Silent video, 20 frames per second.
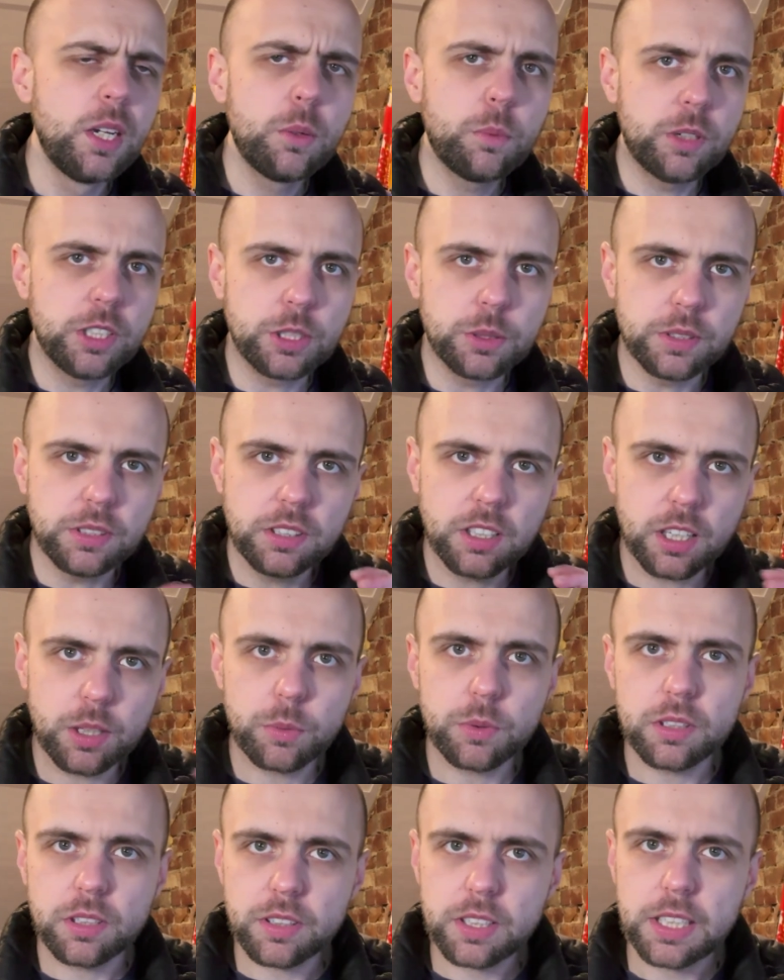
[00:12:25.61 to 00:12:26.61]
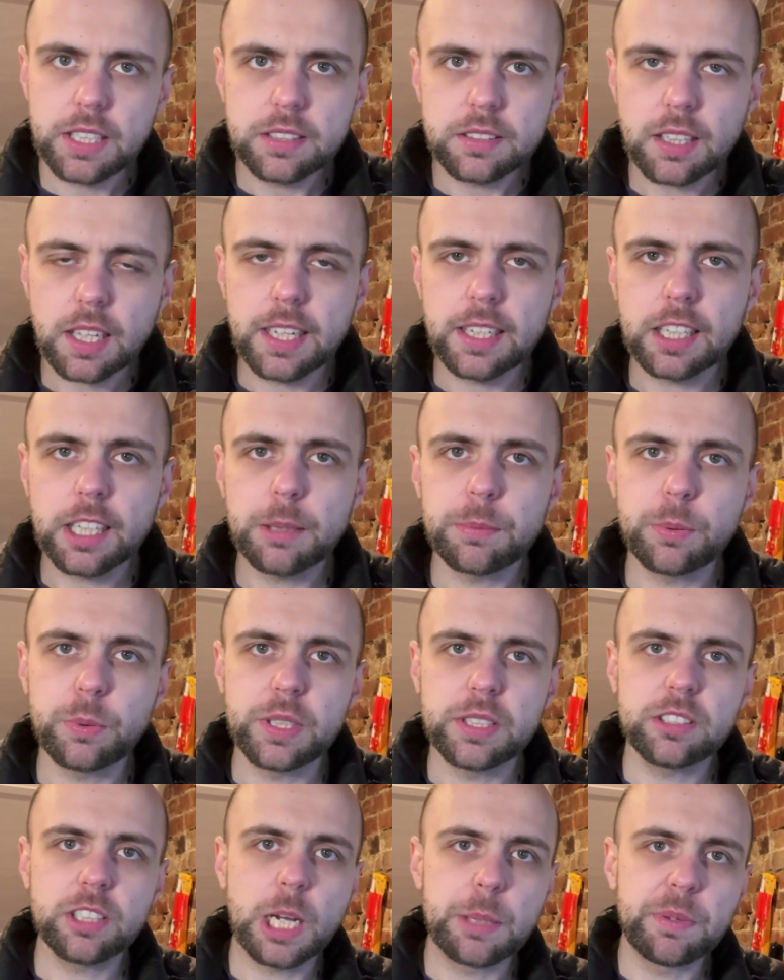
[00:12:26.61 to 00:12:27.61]
We'll do another one of these in a couple of
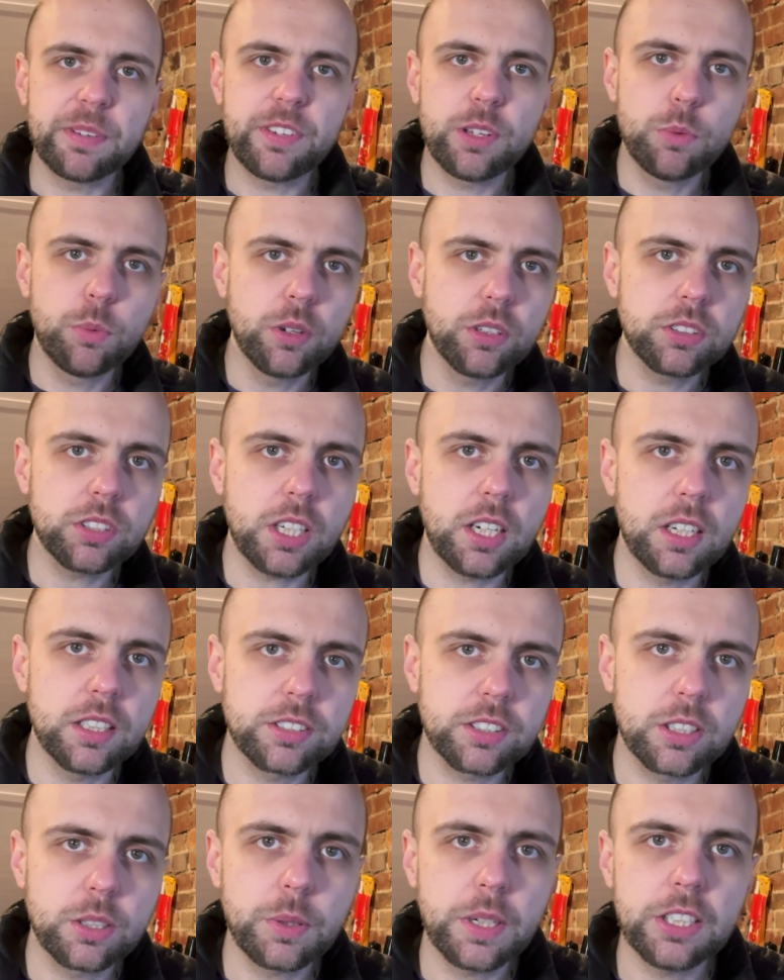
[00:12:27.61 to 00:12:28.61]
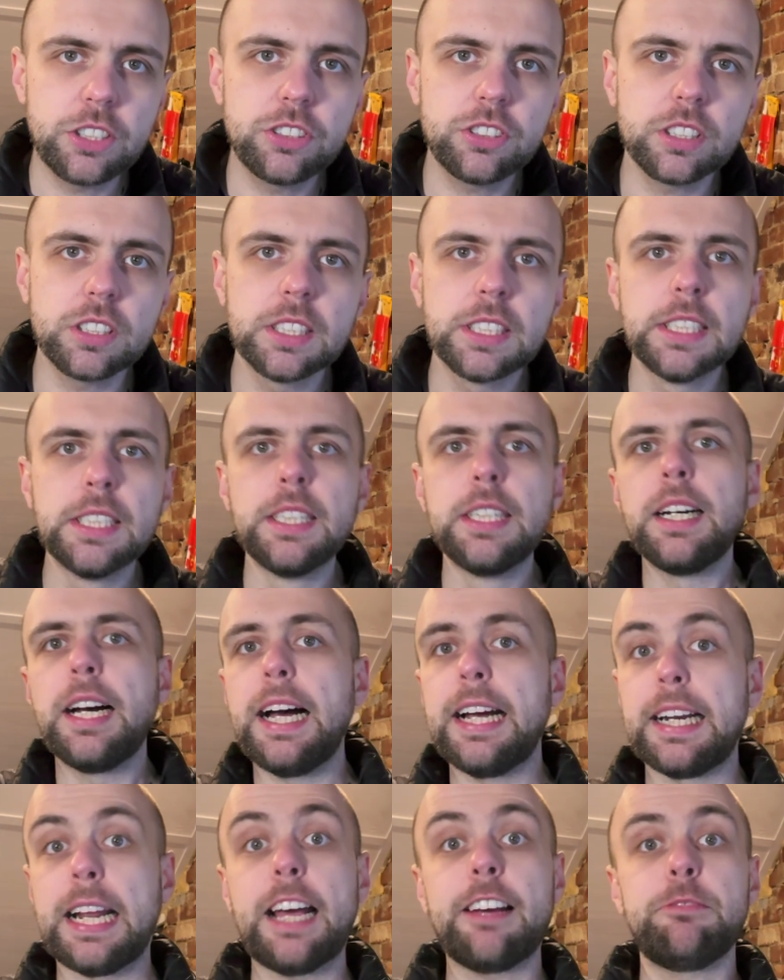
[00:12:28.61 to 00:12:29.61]
weeks' time. If you want to ask a question
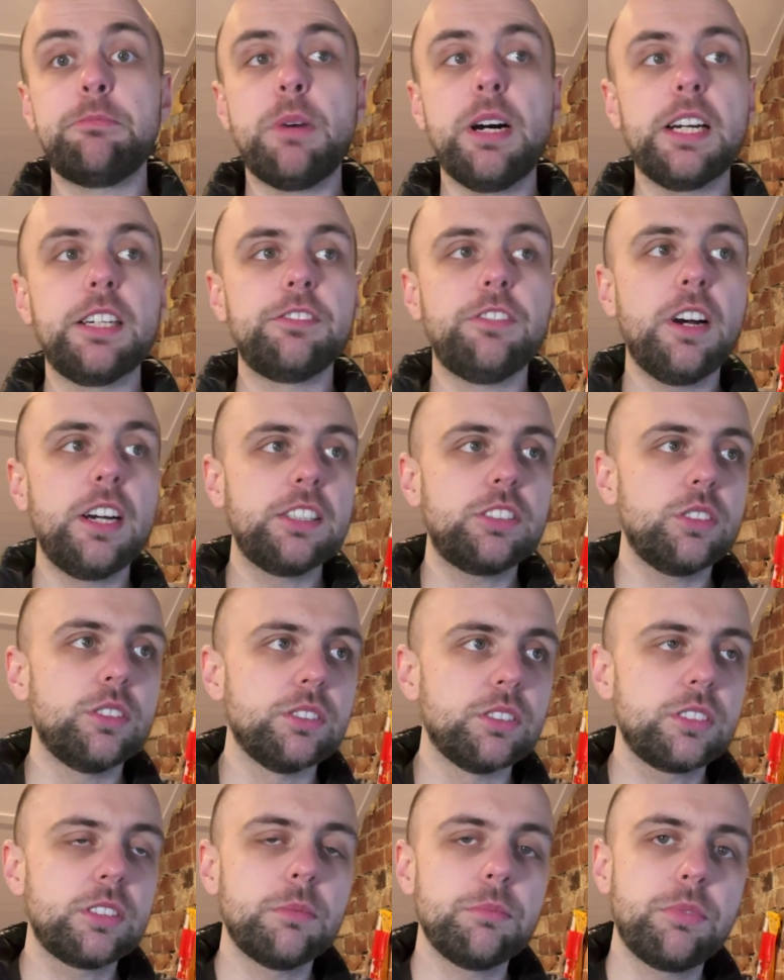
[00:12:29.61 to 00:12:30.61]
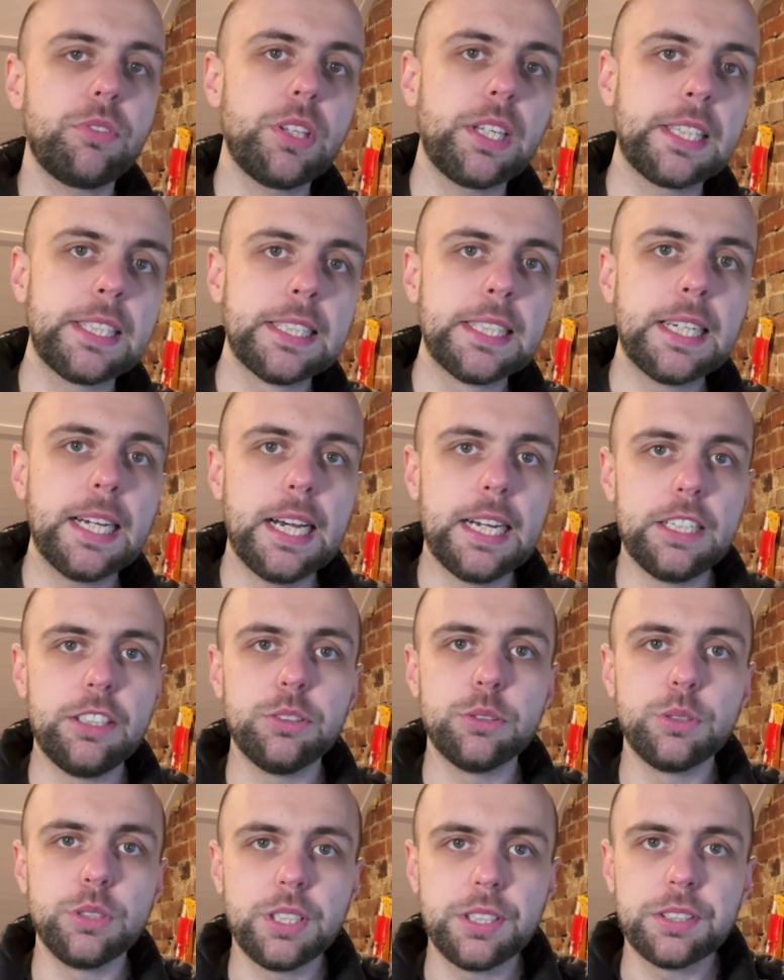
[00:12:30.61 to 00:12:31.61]
and have my advice on something,
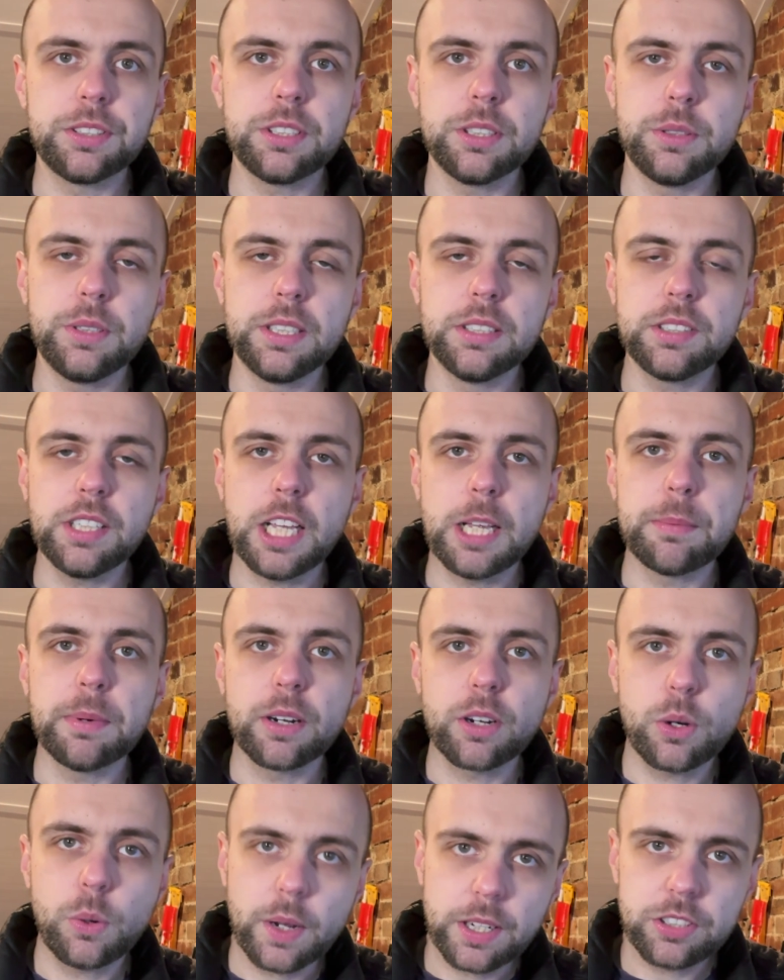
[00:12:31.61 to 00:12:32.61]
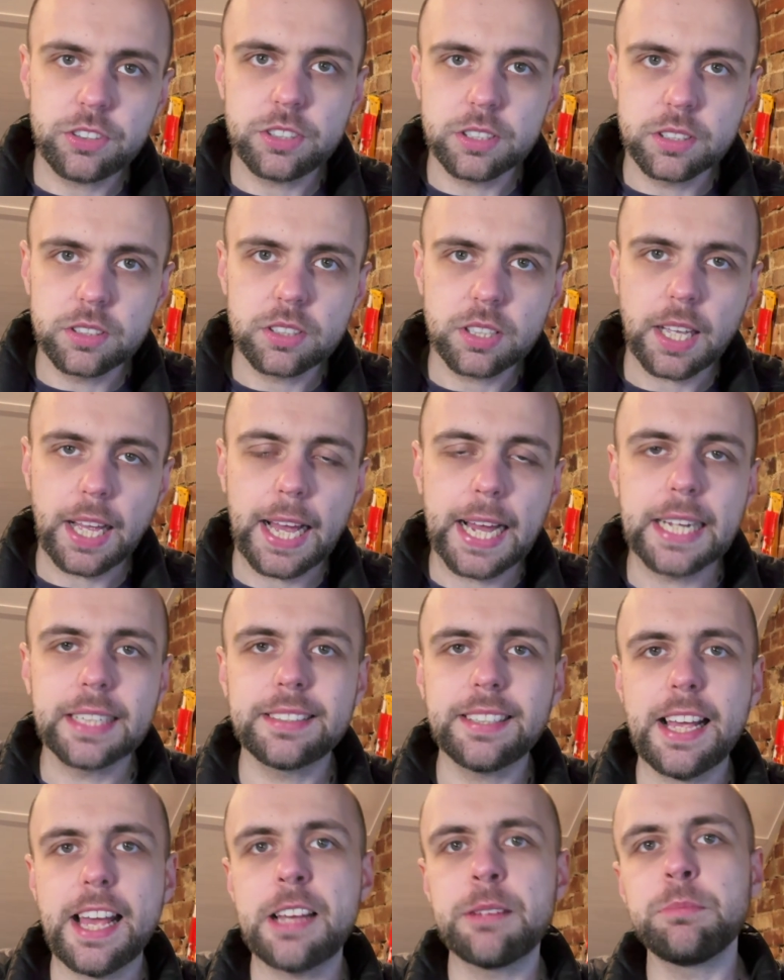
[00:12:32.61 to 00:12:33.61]
all you need to do is email
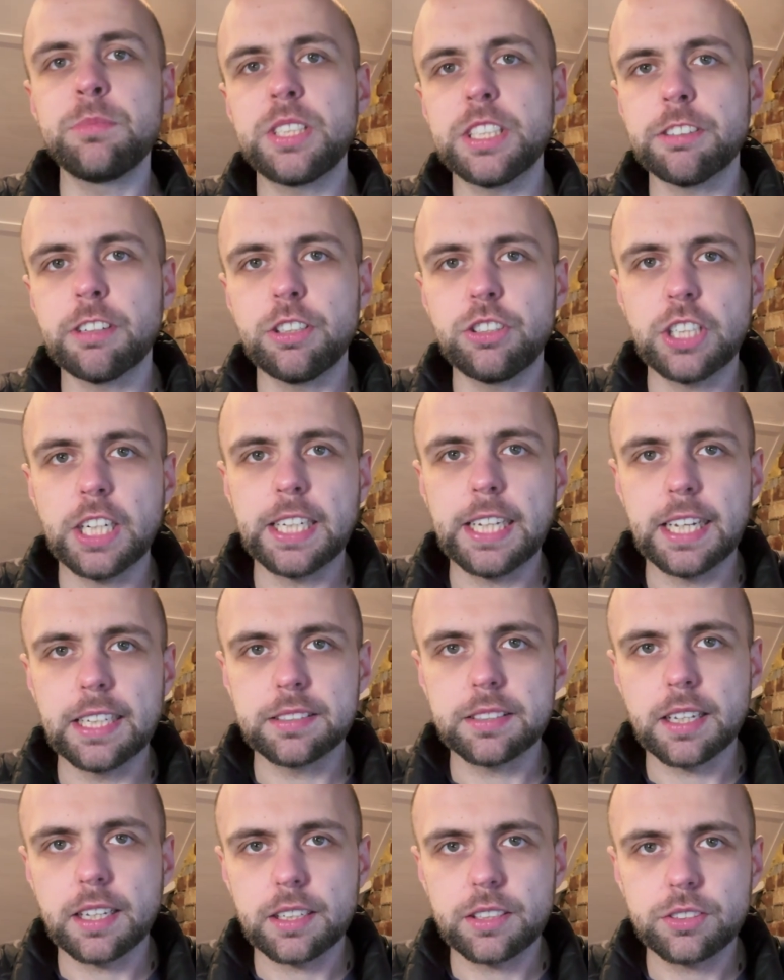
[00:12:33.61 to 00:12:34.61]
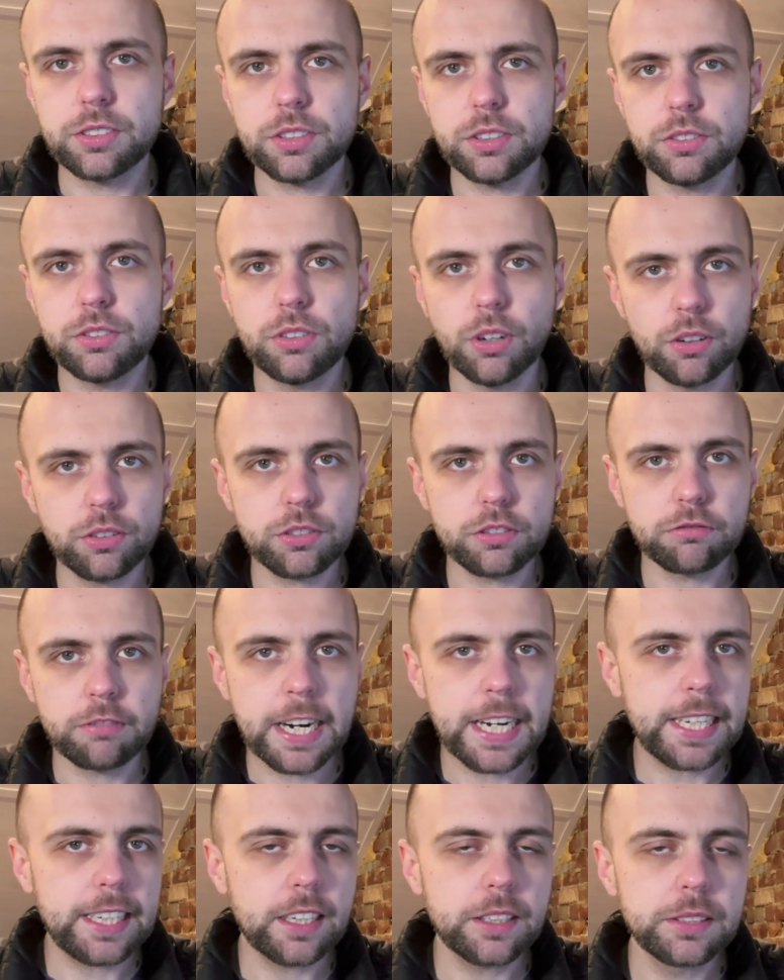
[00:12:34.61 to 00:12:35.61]

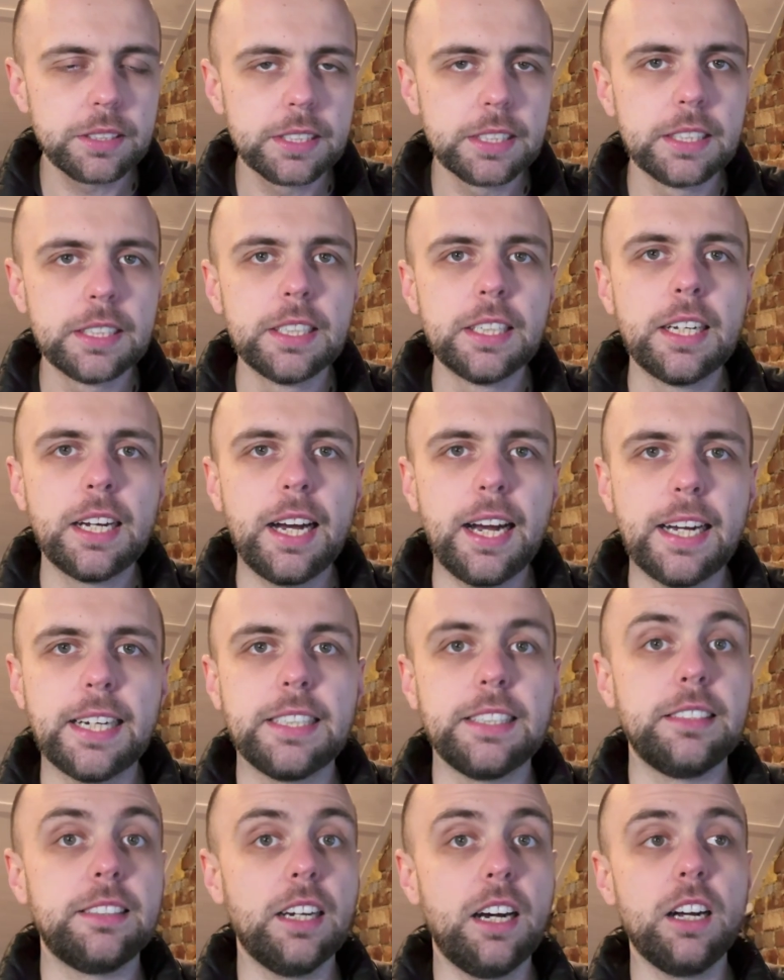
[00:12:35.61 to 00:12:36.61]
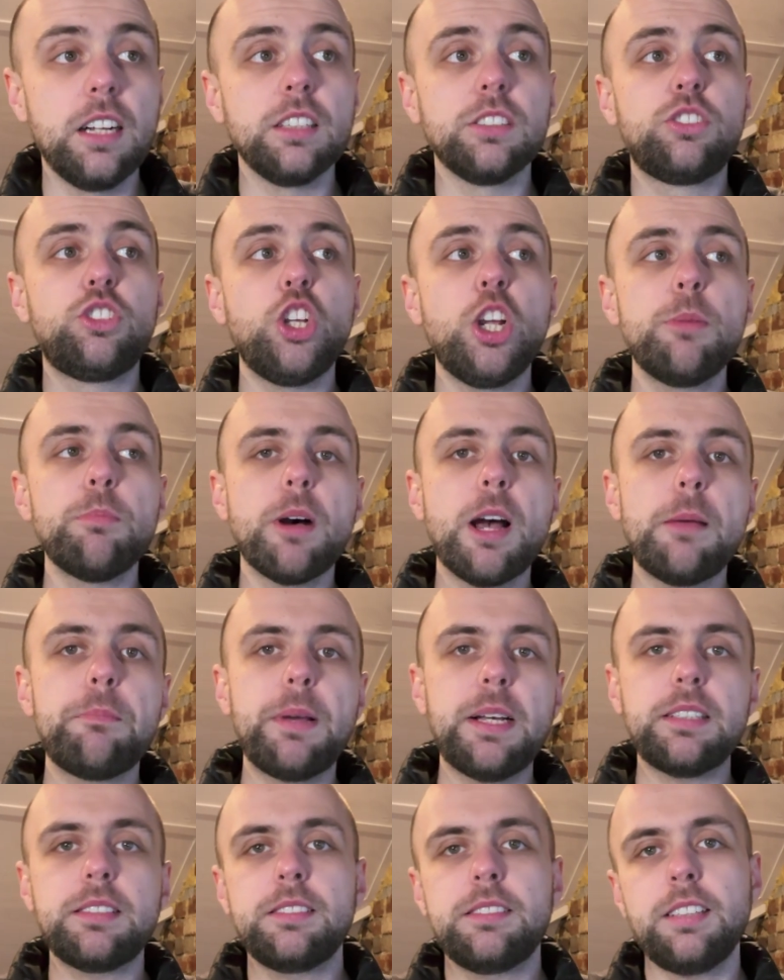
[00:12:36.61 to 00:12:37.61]
questions@m0jsx.radio, and I'll do my
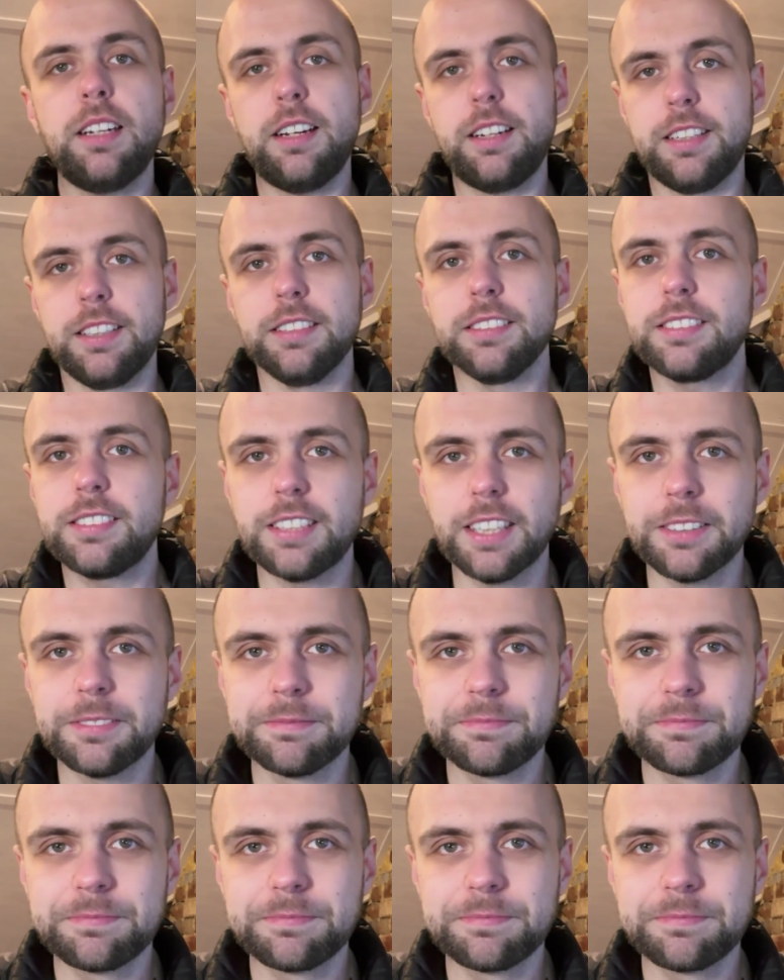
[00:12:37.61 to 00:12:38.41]
best to answer.